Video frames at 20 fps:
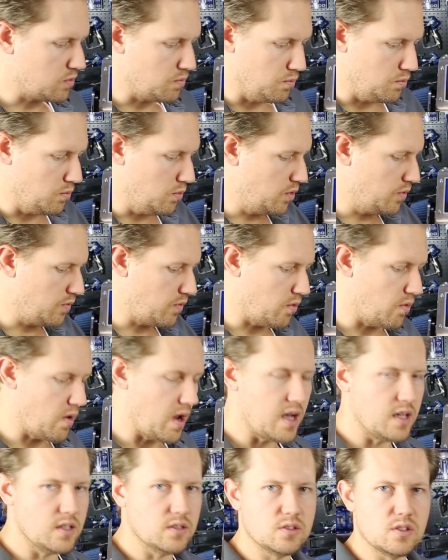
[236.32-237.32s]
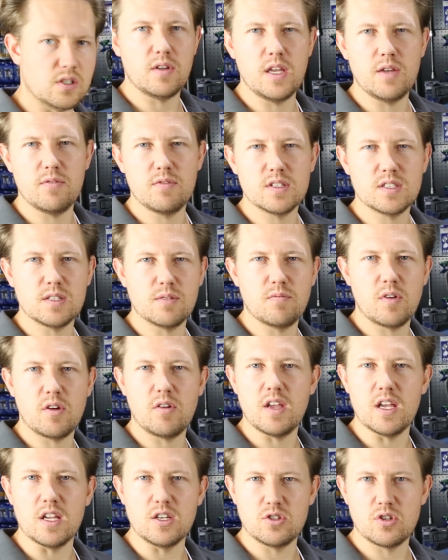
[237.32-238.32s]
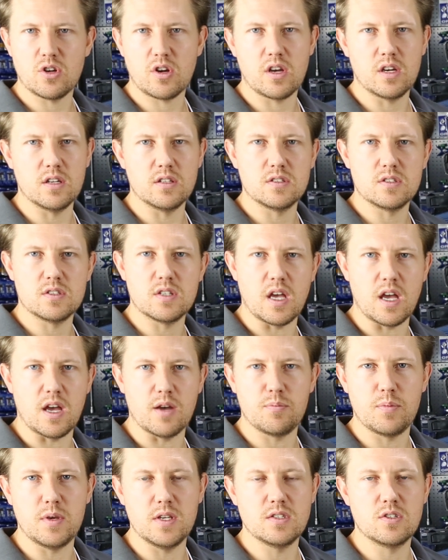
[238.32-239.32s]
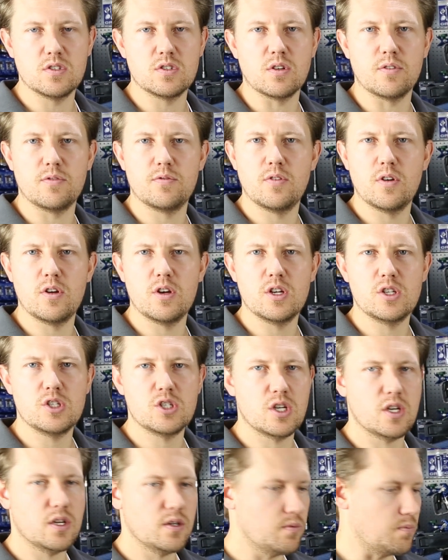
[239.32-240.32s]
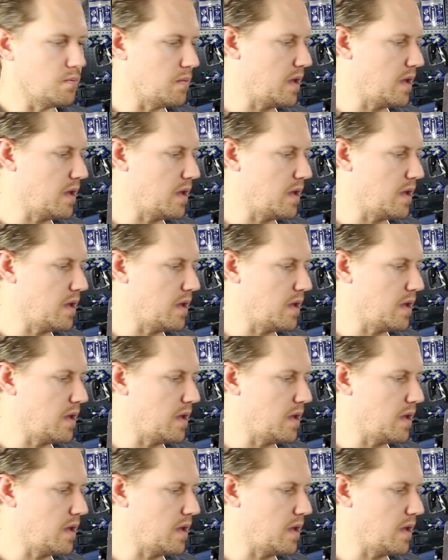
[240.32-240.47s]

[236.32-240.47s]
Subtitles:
move around even some very intricate pieces of furniture, it